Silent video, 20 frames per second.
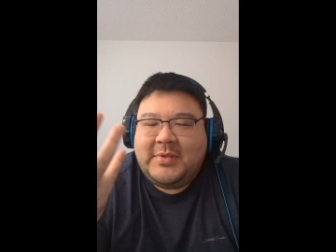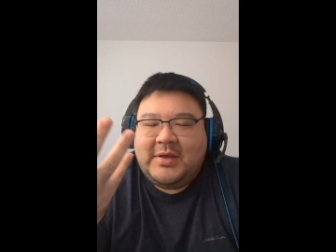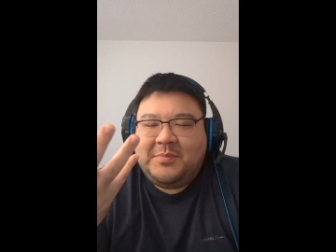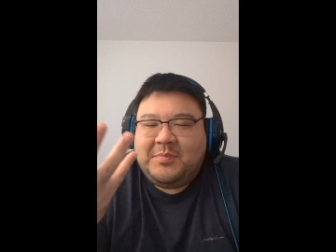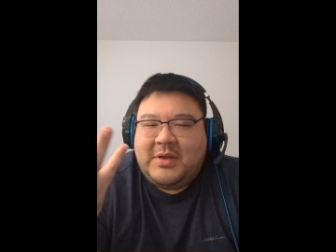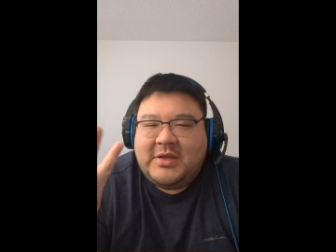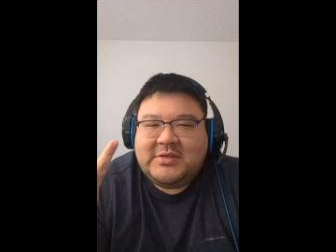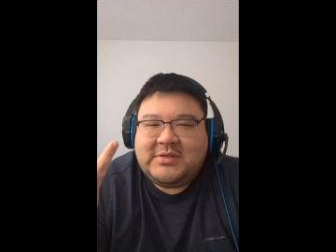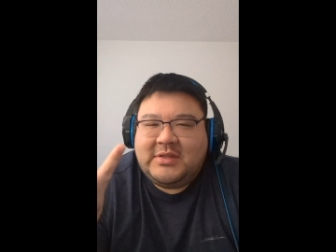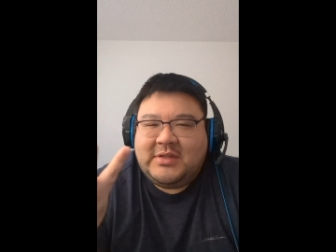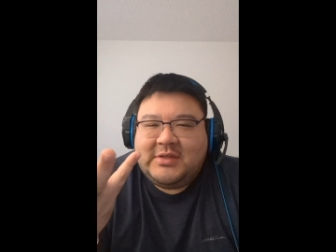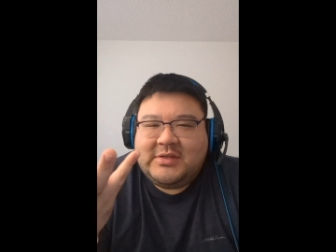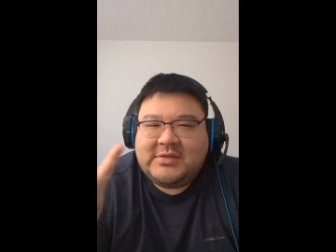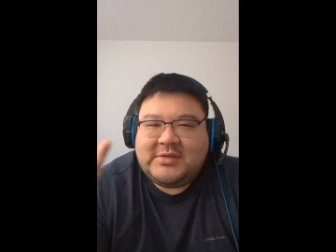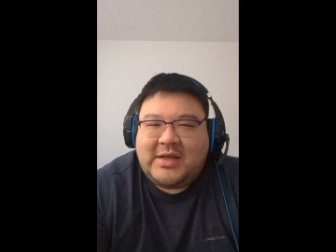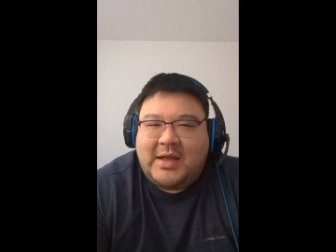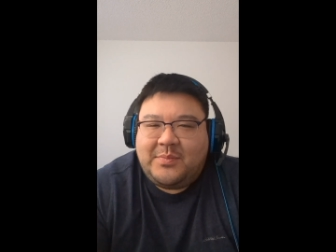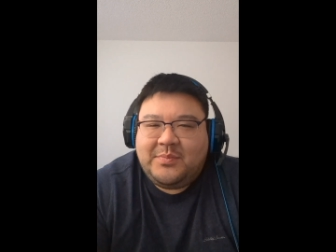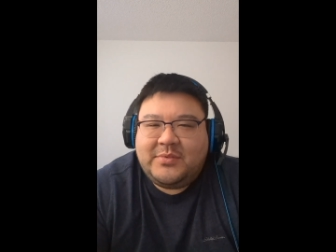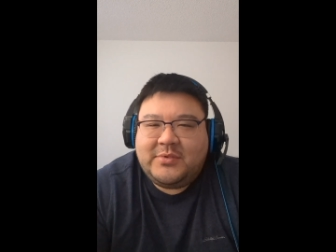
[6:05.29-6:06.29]
They basically
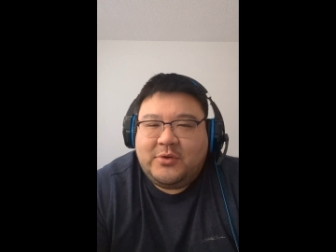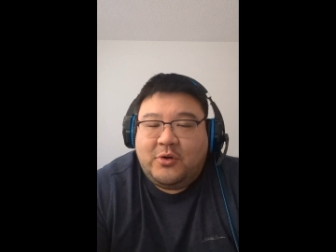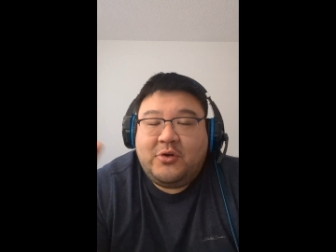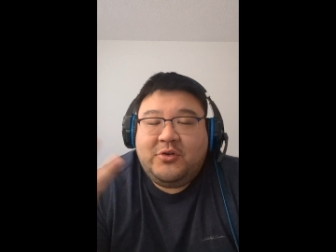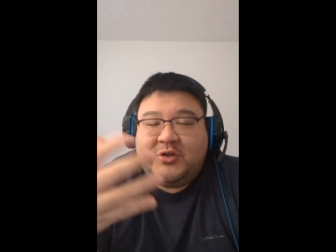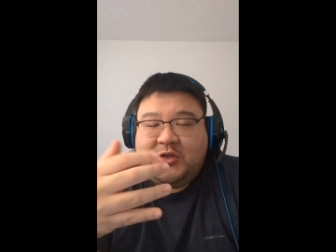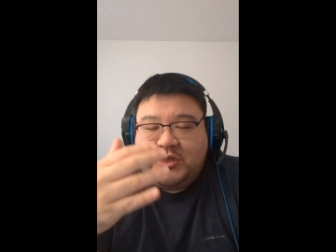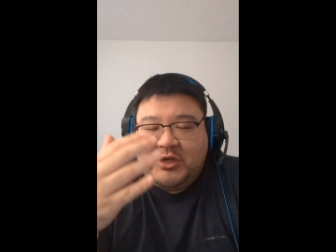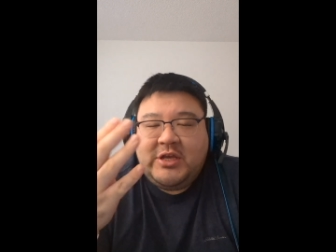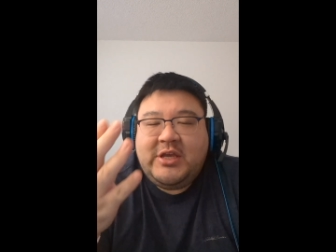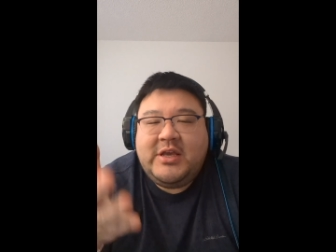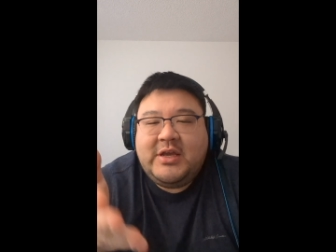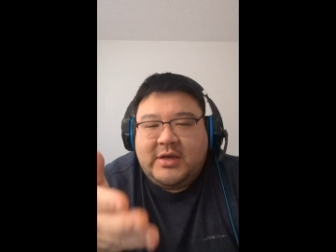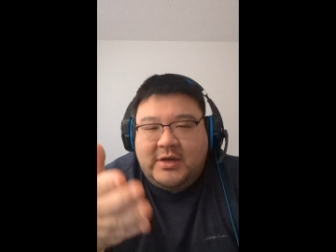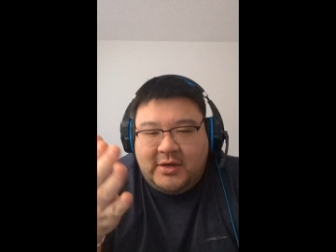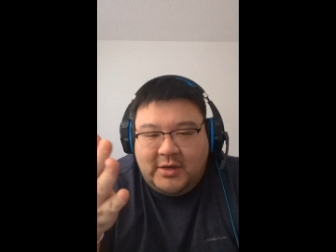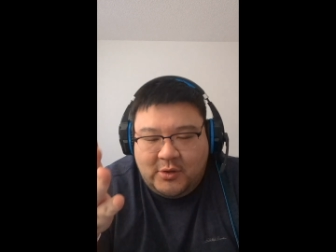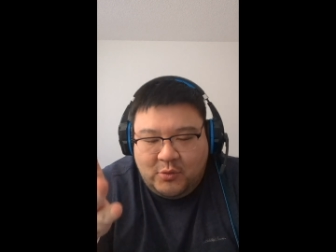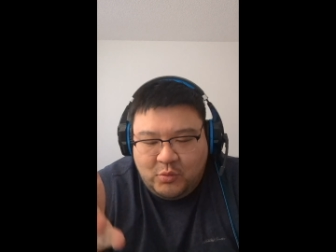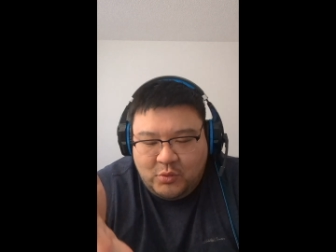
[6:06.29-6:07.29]
stopped, or
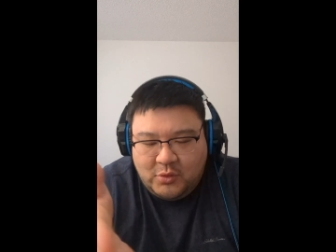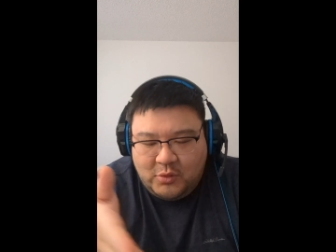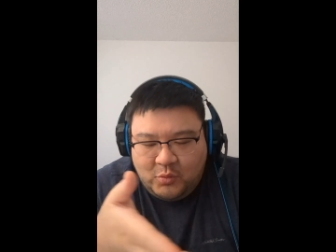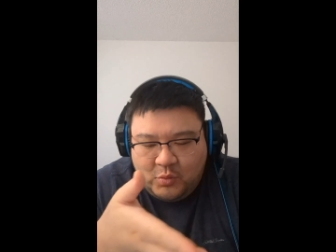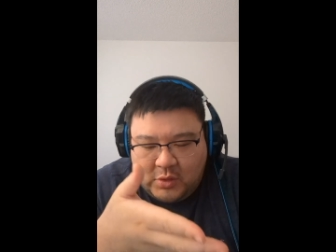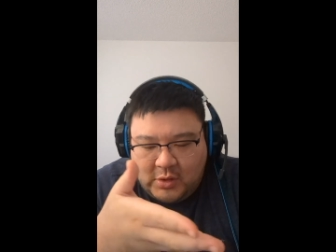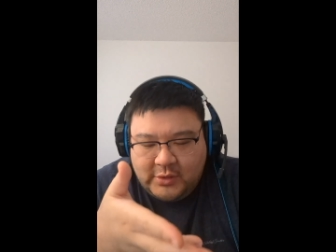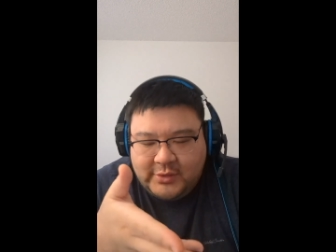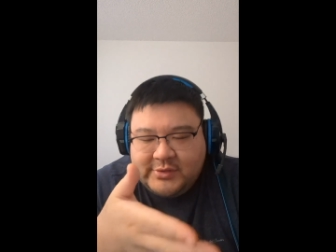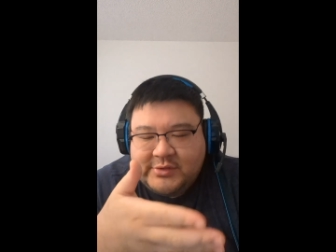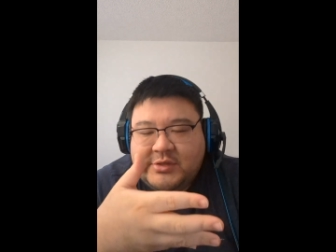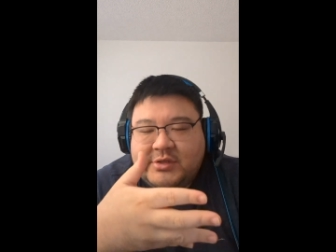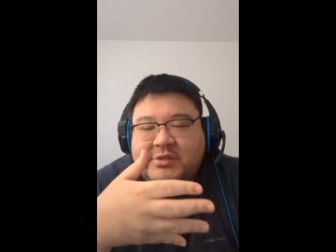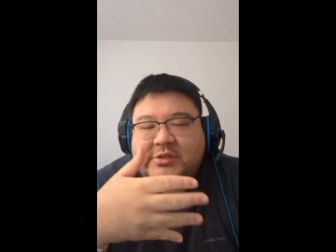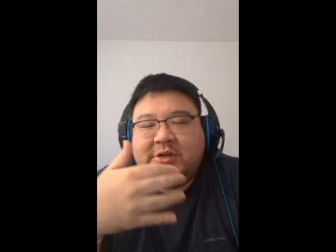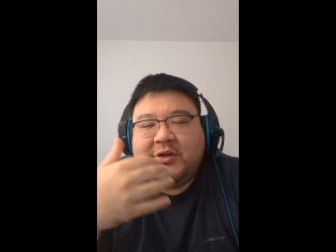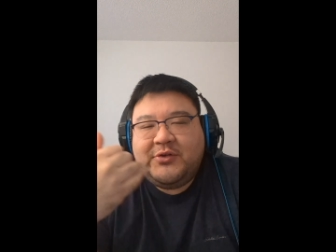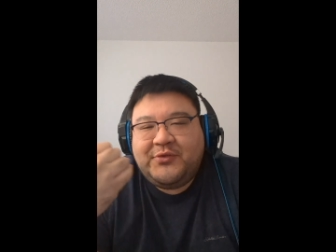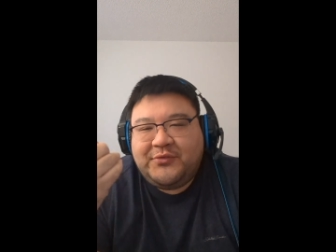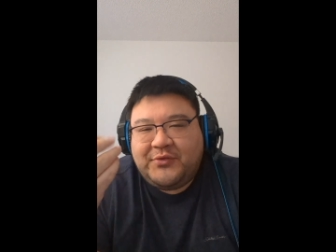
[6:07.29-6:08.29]
Wallace
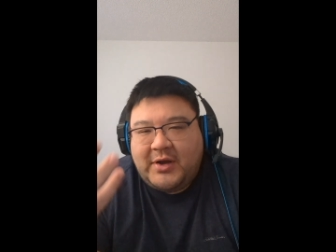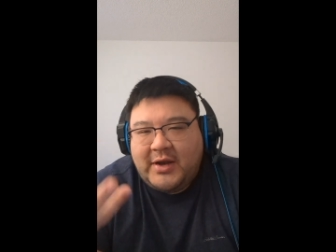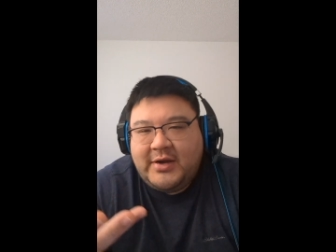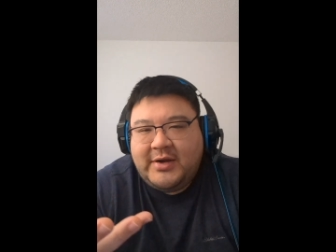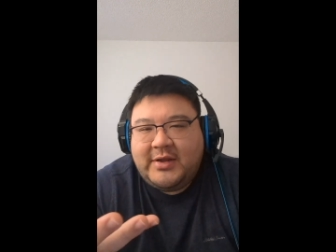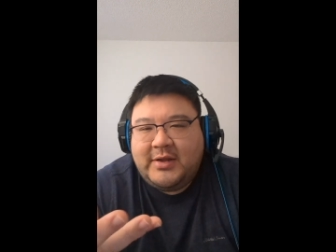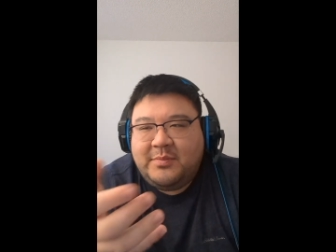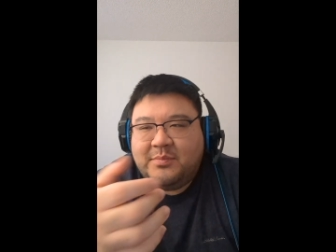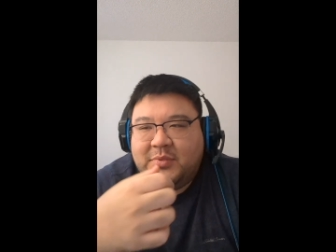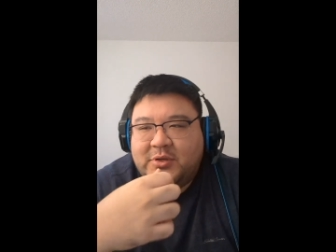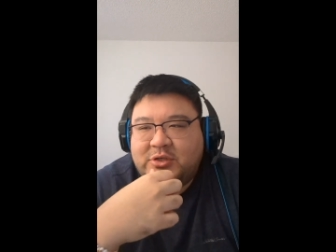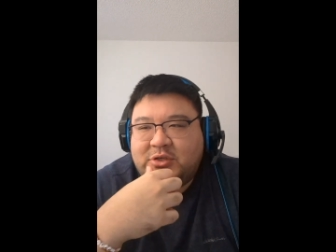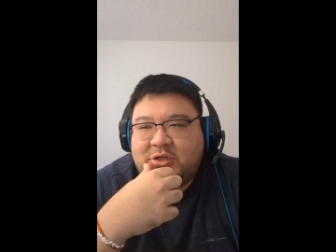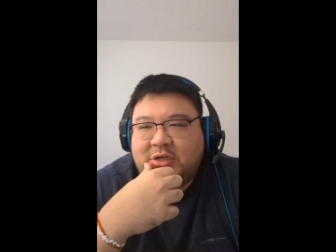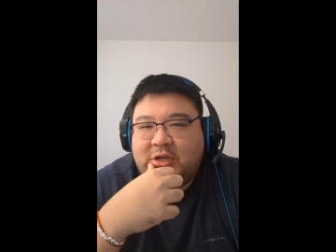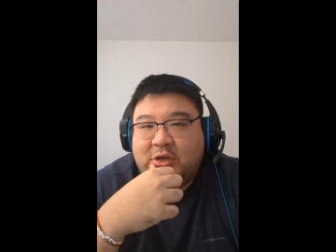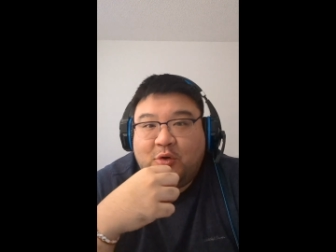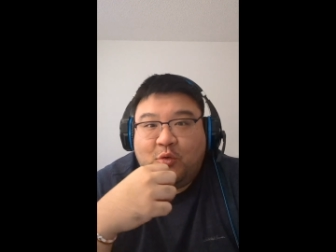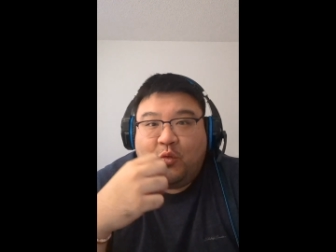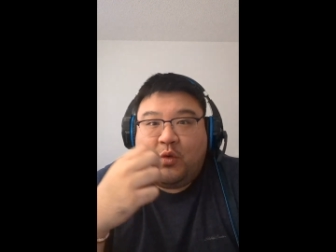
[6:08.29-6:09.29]
continued fighting, but she
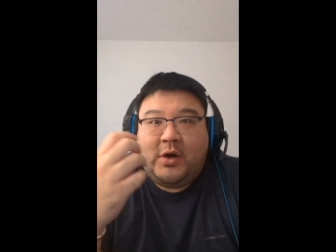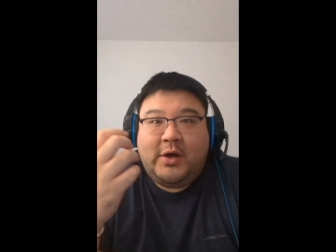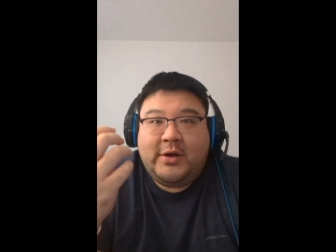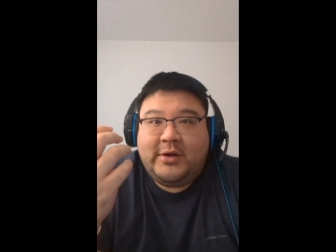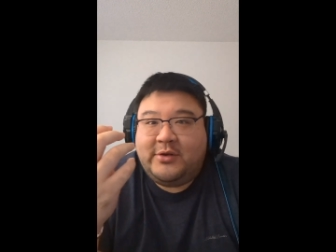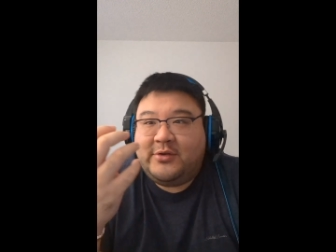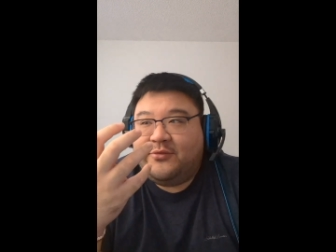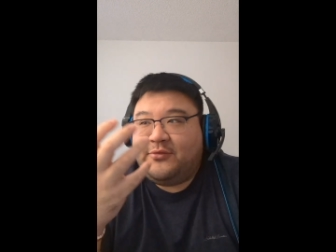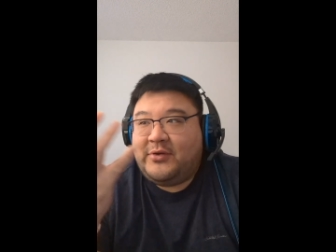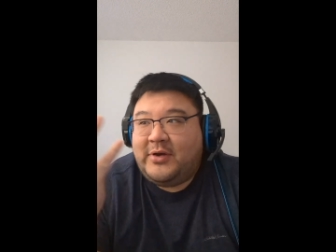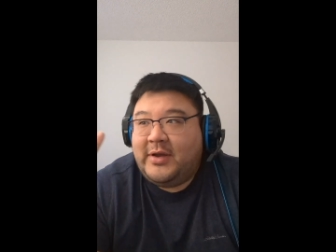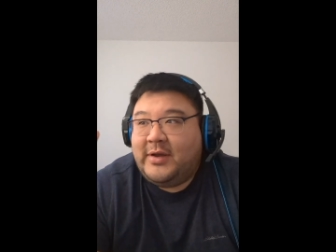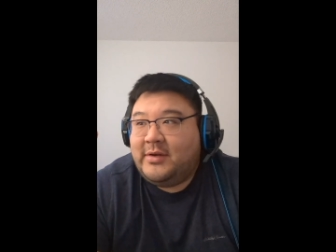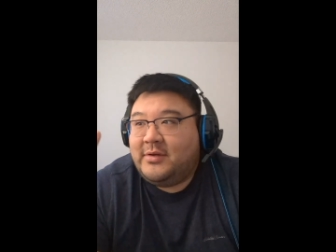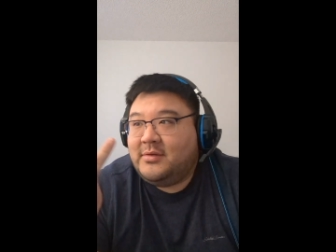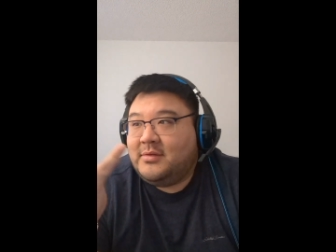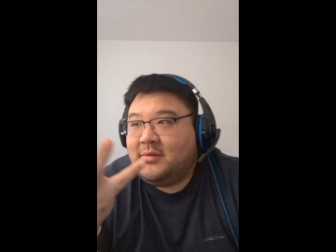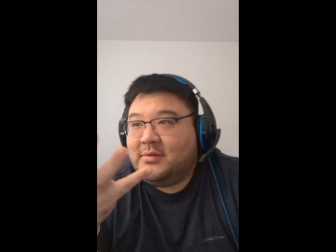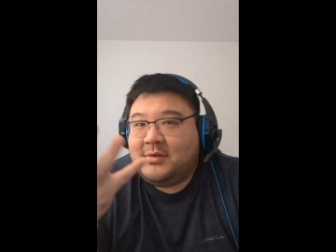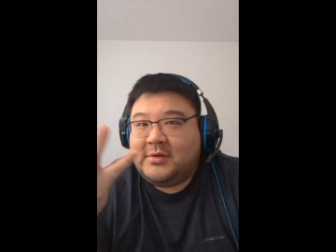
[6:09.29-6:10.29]
didn't want to fight
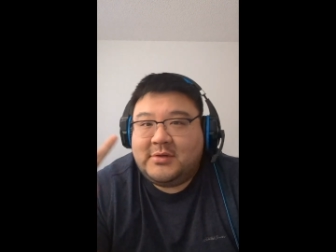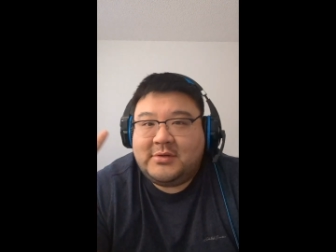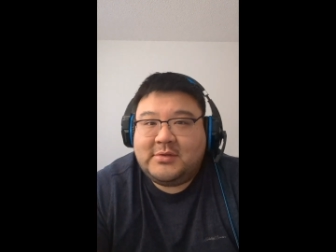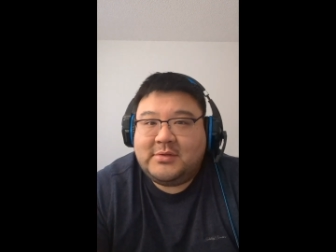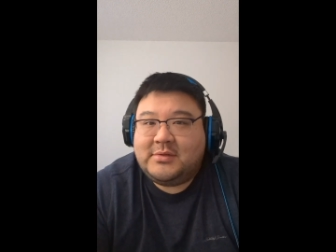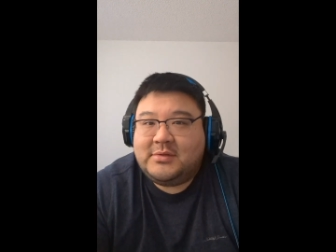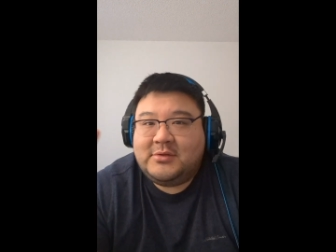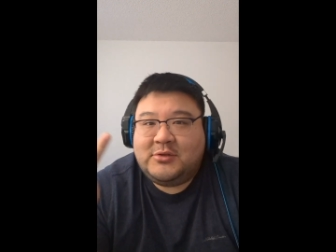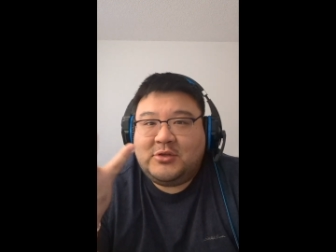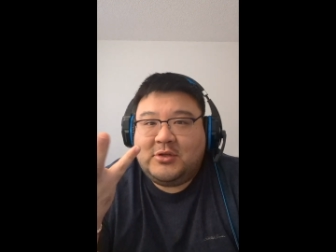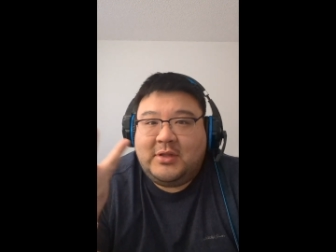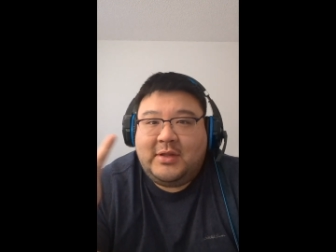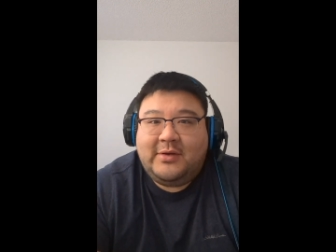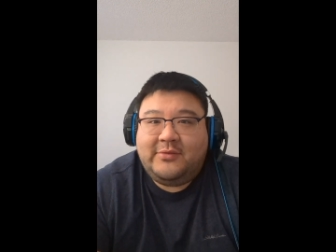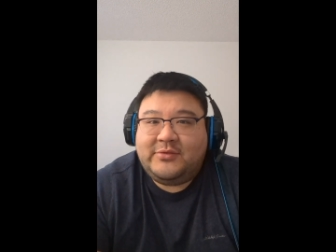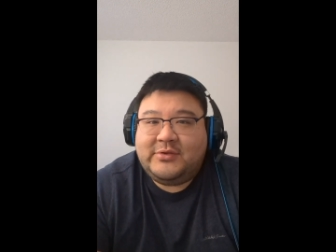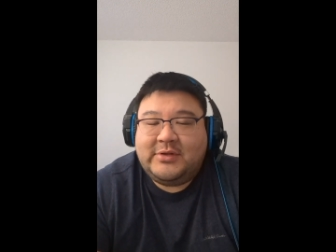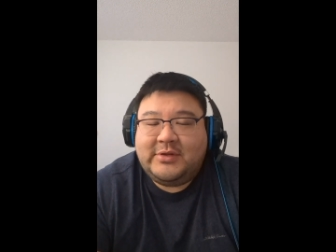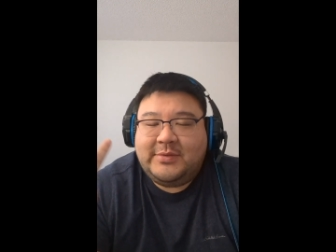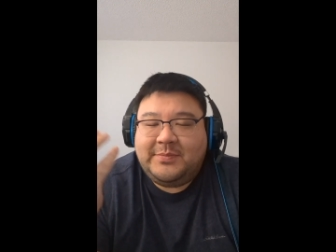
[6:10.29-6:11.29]
because she
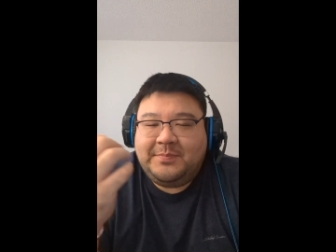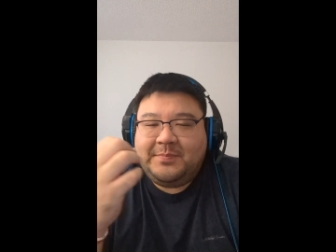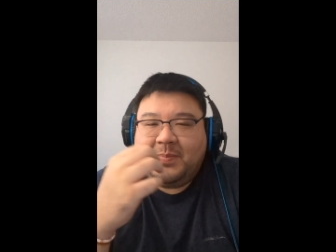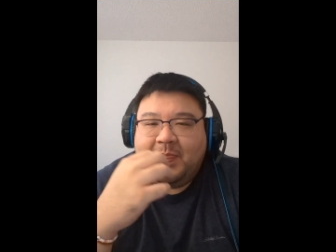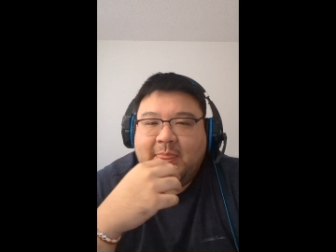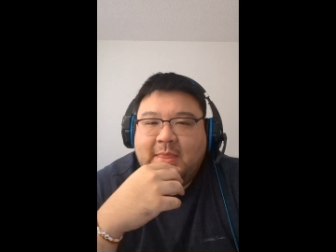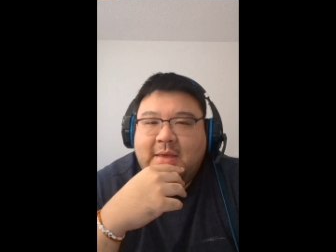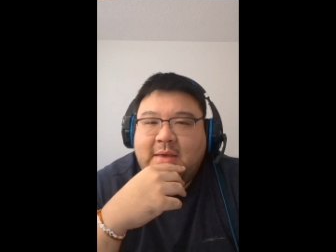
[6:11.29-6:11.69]
loved him,